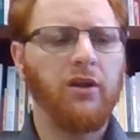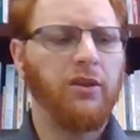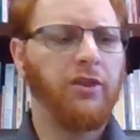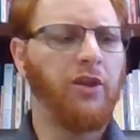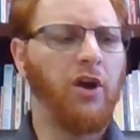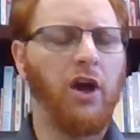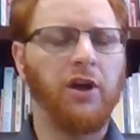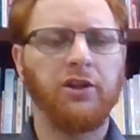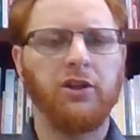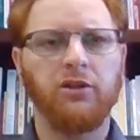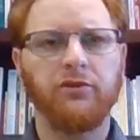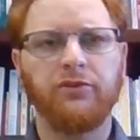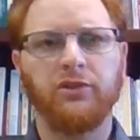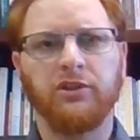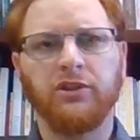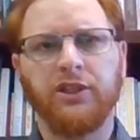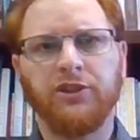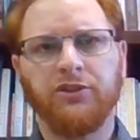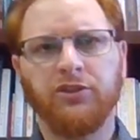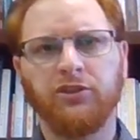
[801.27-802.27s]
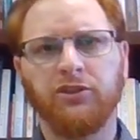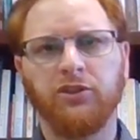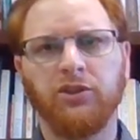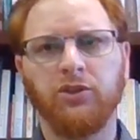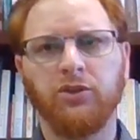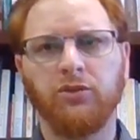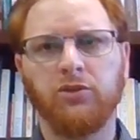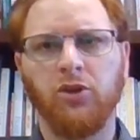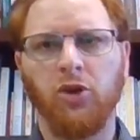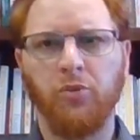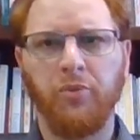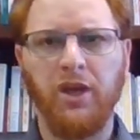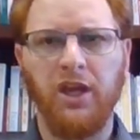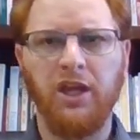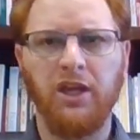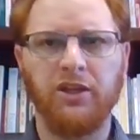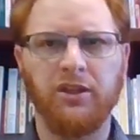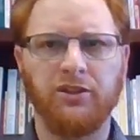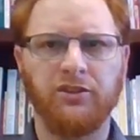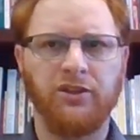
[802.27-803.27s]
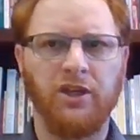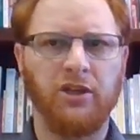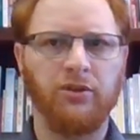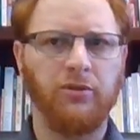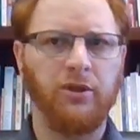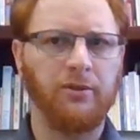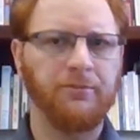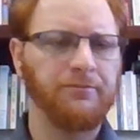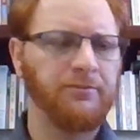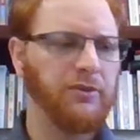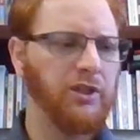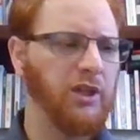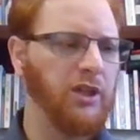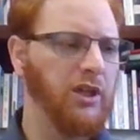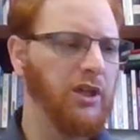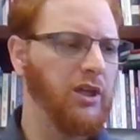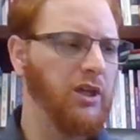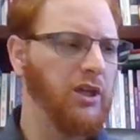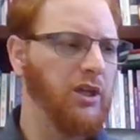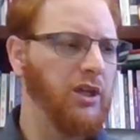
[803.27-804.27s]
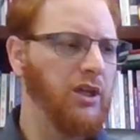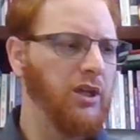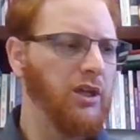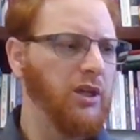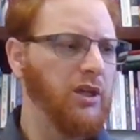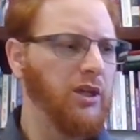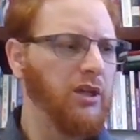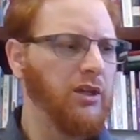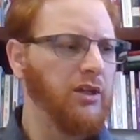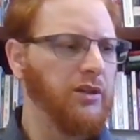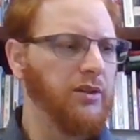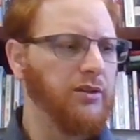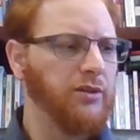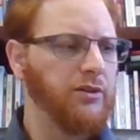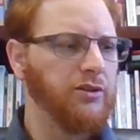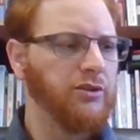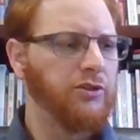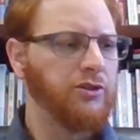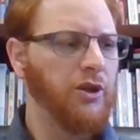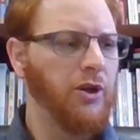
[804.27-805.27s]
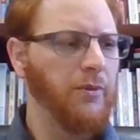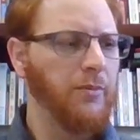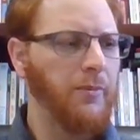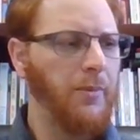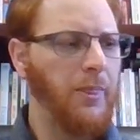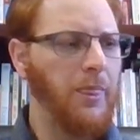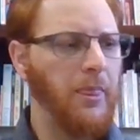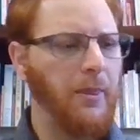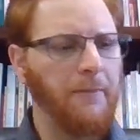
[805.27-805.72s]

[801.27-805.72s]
thought of, listened to, obeyed, etc. So